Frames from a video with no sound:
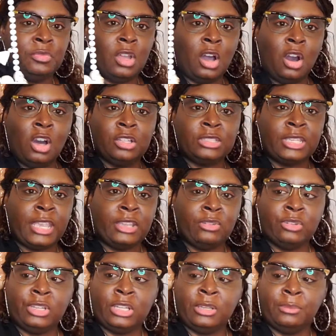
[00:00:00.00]
All
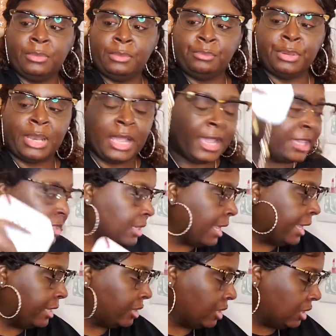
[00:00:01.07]
tangled up. But I got to,
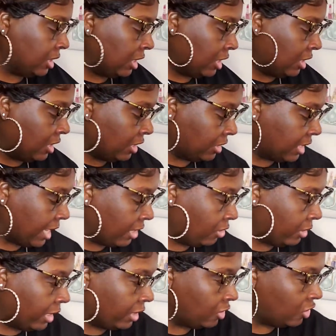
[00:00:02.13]
I got to sit and
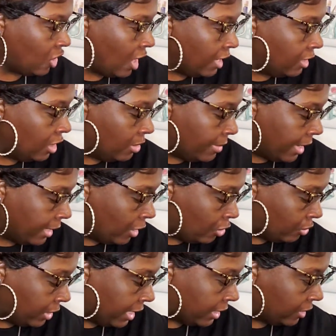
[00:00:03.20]
untangle it. Cause y'all I love my
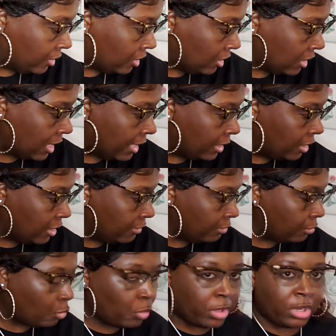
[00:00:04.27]
long necklaces and I love
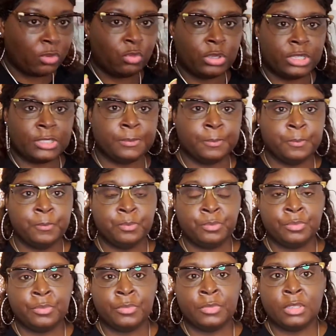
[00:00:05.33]
them to wear them with
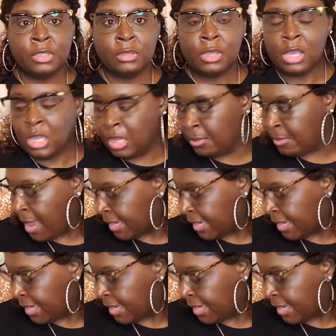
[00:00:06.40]
um,